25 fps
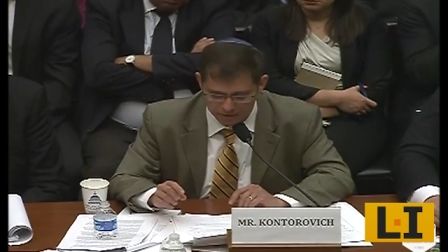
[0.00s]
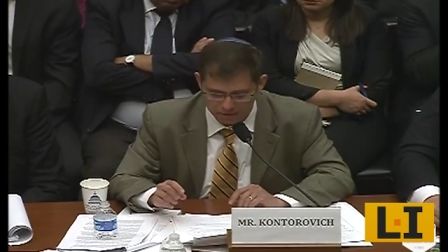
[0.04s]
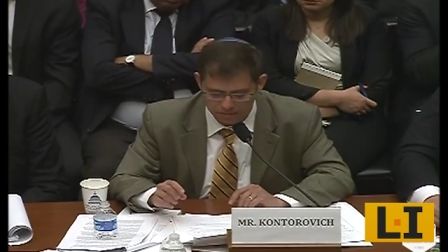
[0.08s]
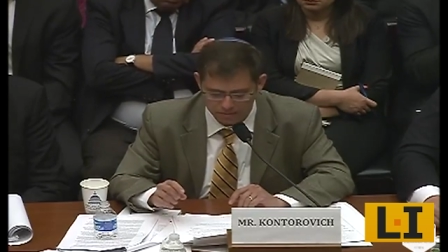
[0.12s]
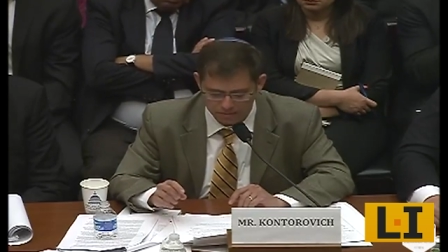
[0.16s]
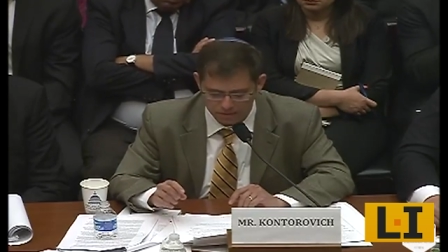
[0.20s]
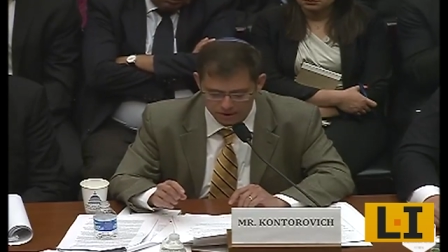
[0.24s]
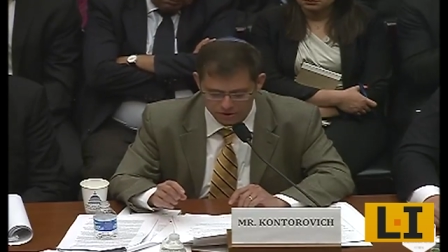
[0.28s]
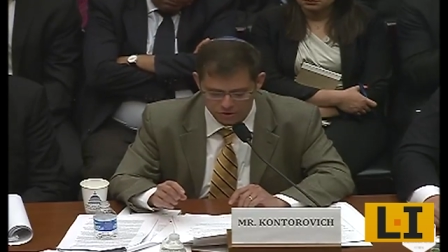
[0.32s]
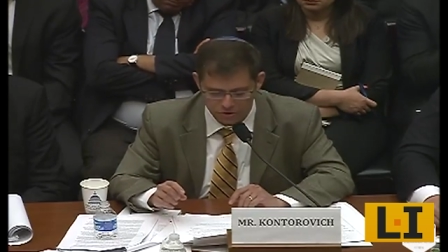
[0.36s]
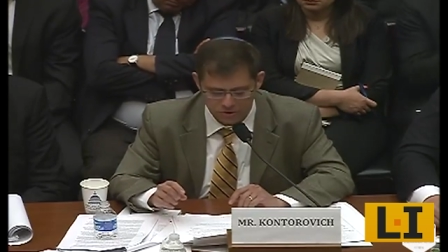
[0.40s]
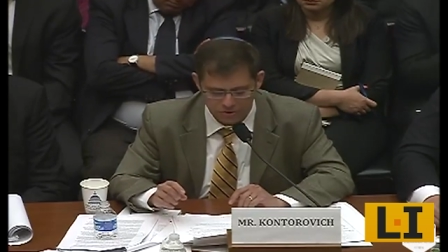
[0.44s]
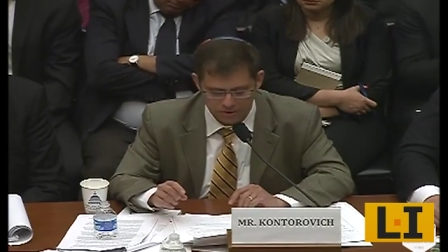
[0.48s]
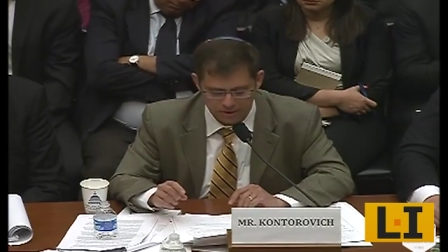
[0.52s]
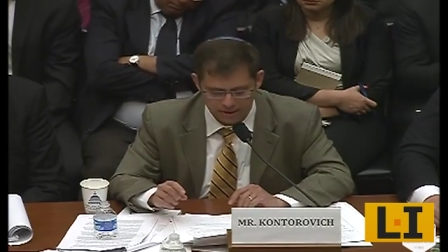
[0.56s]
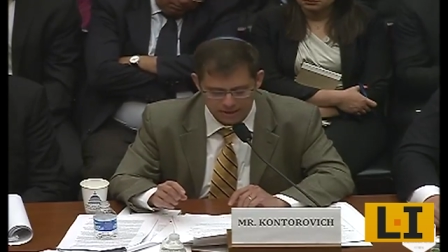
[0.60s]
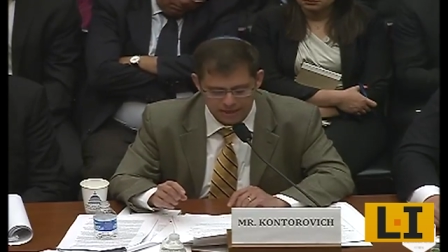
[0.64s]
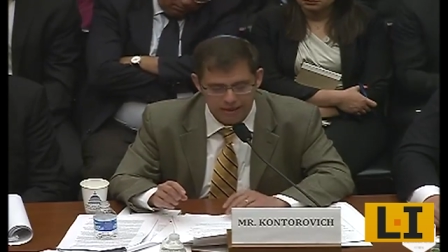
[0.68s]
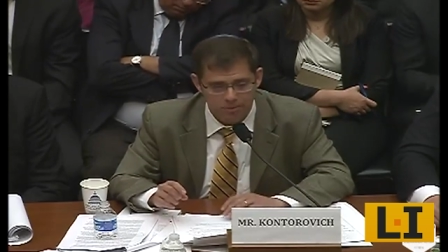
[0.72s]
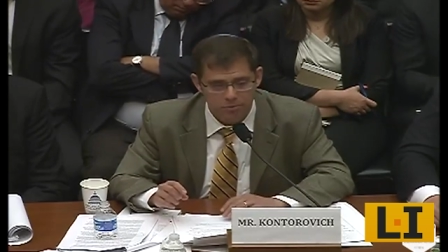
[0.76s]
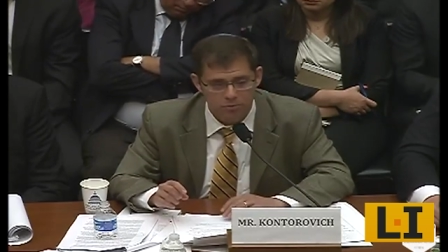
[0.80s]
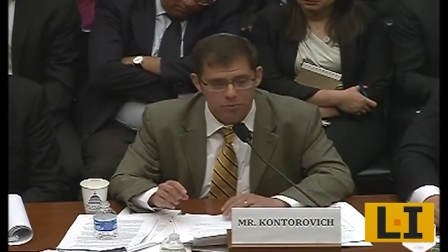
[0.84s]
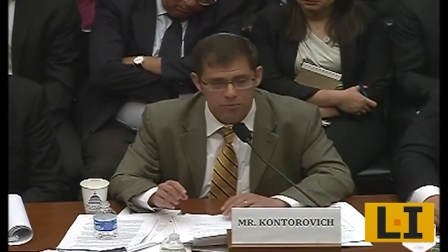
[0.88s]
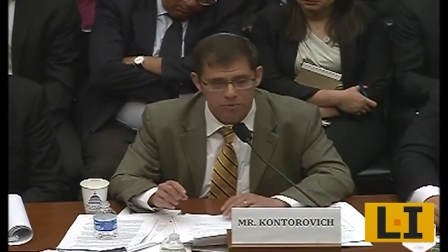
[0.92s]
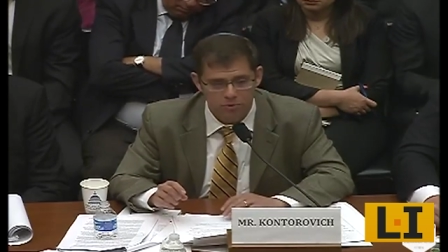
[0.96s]
measures
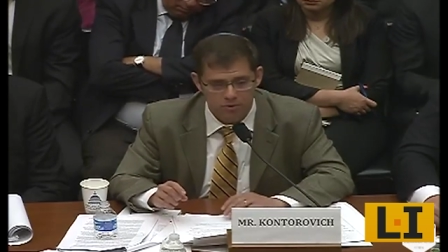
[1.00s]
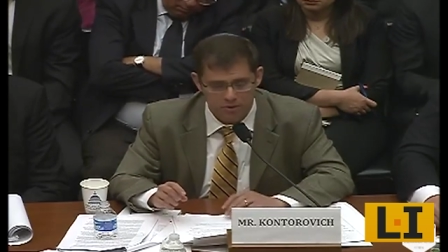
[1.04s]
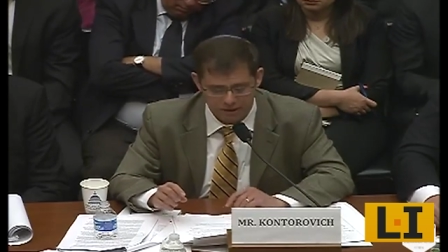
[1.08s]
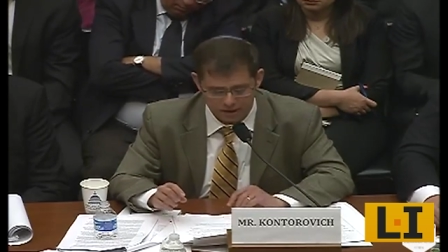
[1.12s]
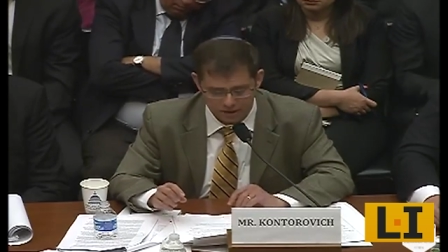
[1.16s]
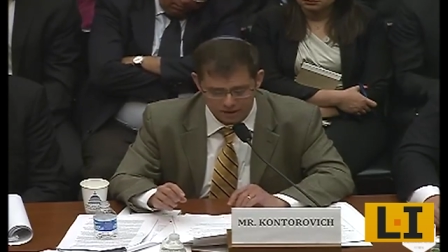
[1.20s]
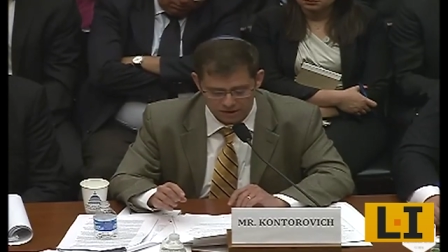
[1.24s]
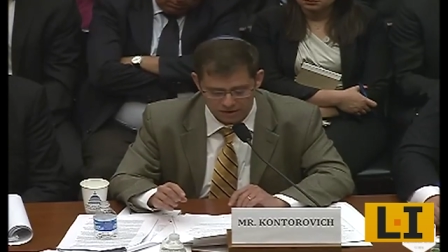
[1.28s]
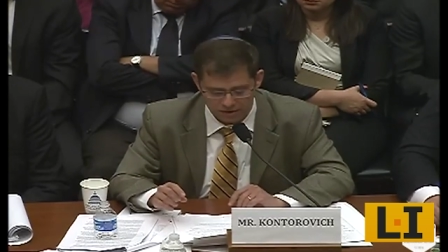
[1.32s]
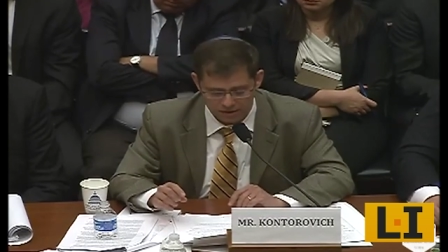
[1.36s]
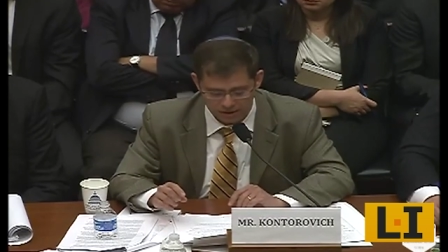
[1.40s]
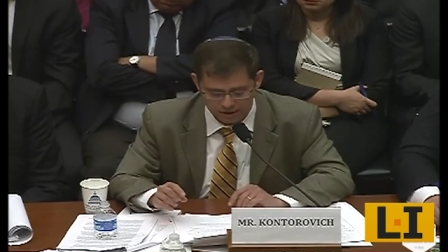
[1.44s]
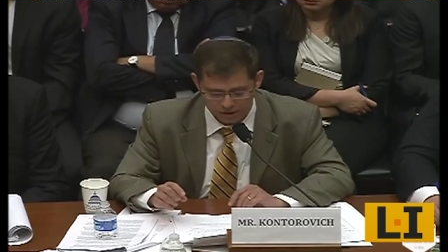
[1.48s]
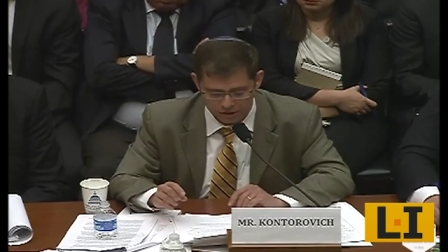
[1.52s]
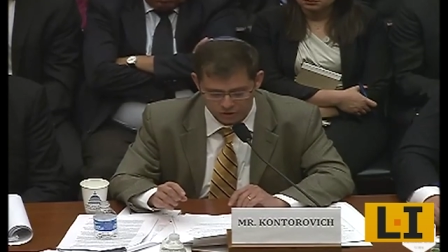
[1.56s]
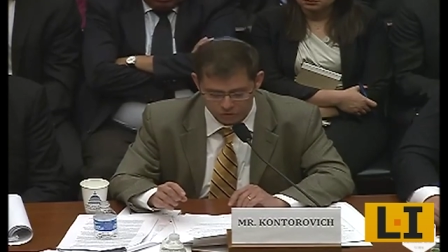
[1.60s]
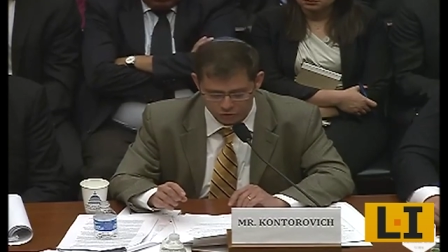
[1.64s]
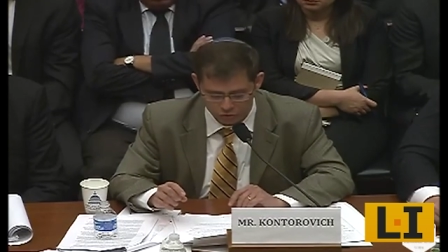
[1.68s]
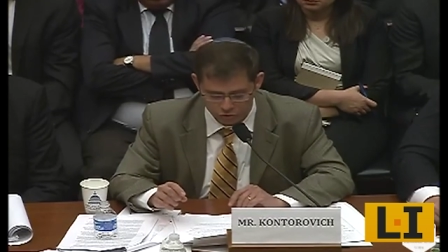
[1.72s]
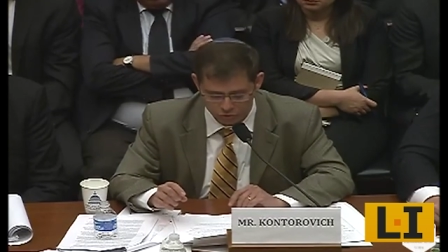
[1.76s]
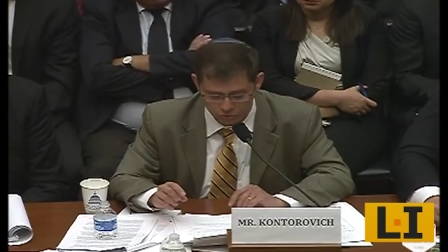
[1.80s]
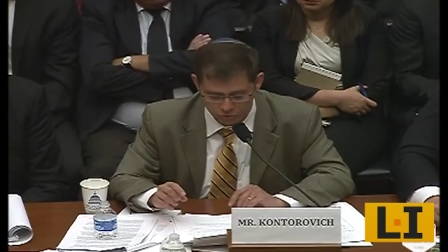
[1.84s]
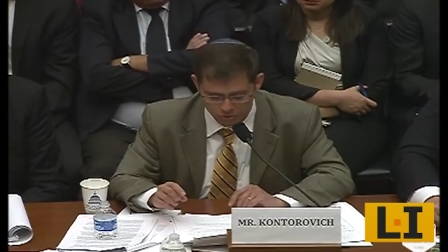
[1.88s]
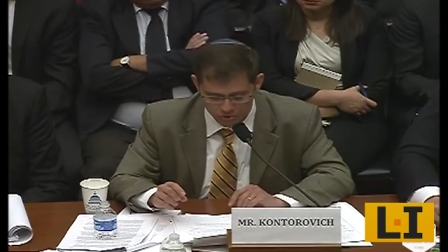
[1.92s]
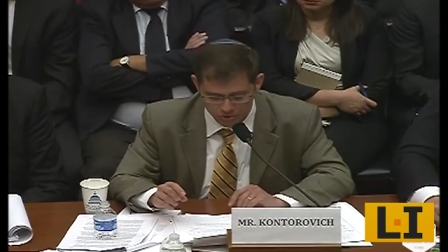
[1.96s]
aimed particularly at
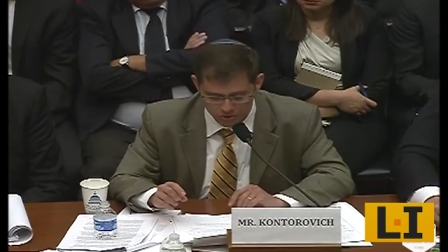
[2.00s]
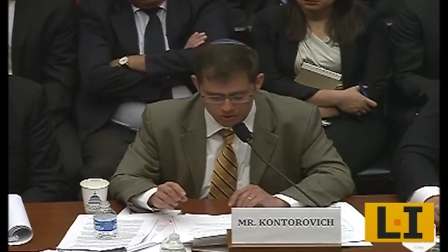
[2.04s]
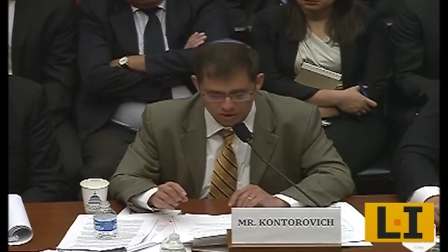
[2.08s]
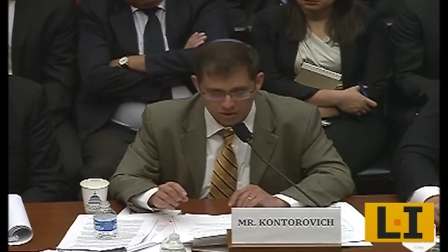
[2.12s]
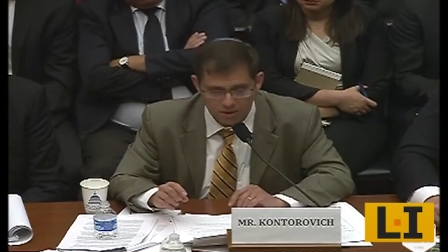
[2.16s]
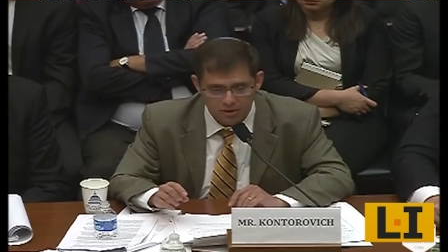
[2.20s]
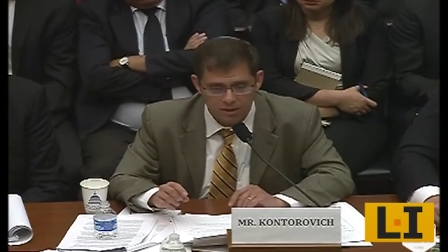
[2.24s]
Jews.